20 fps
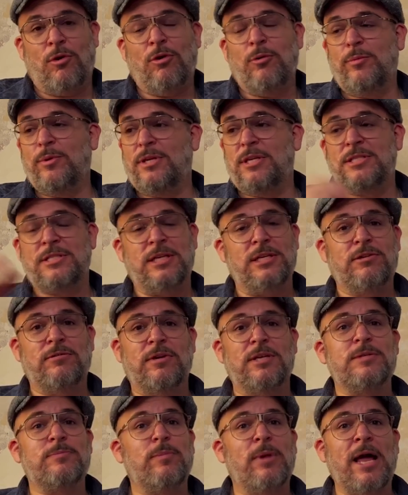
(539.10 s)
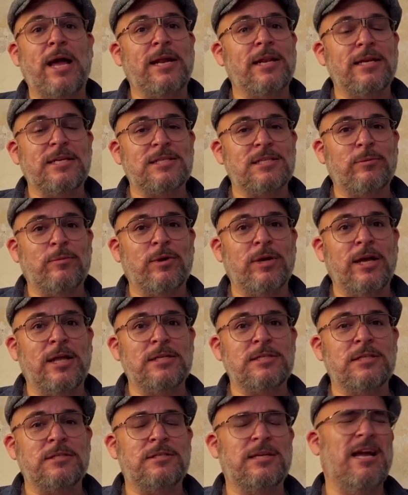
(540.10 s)
or because they trust blindly someone
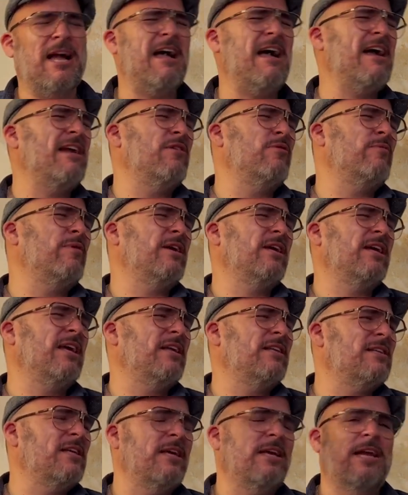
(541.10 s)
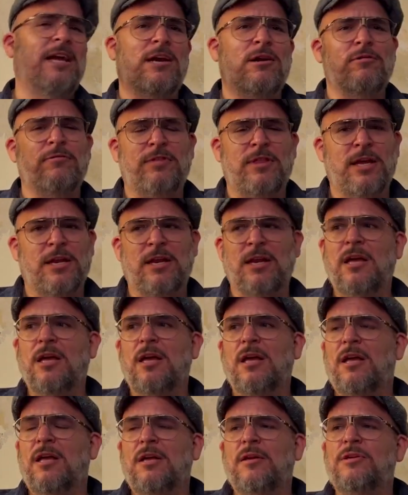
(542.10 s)
else and say, I don't want to take care of that.
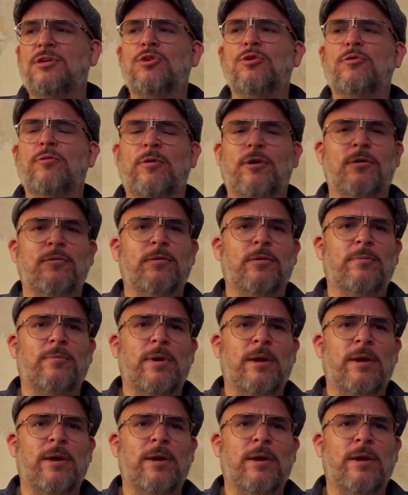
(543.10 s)
You work with